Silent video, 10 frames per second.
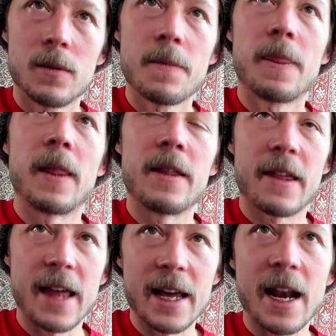Then the
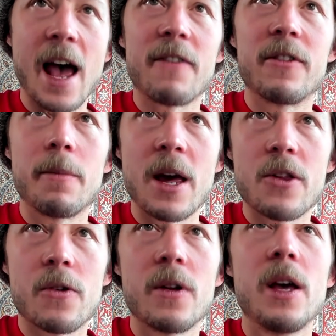second half of the
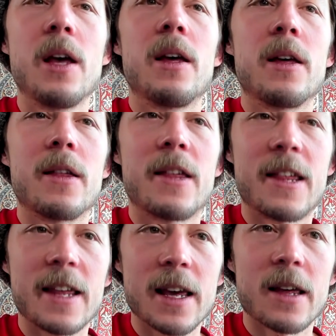measure
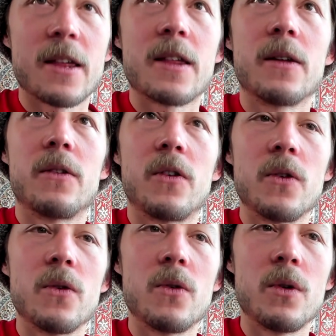is 6,
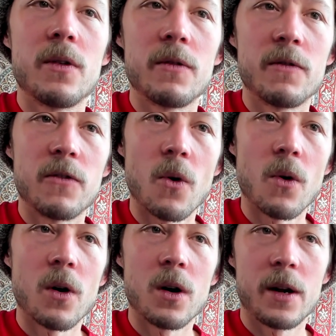2,
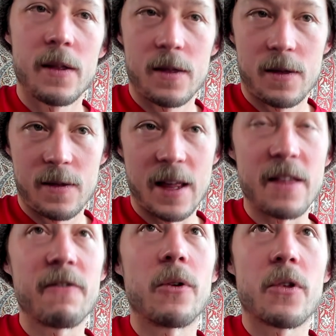4, then
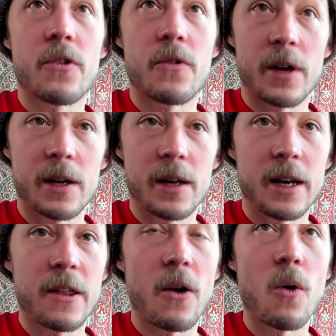the first string, and
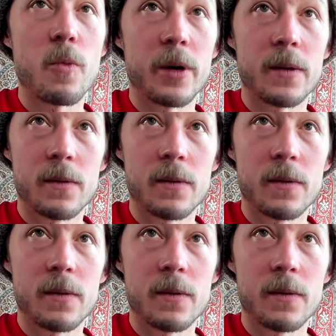it's open.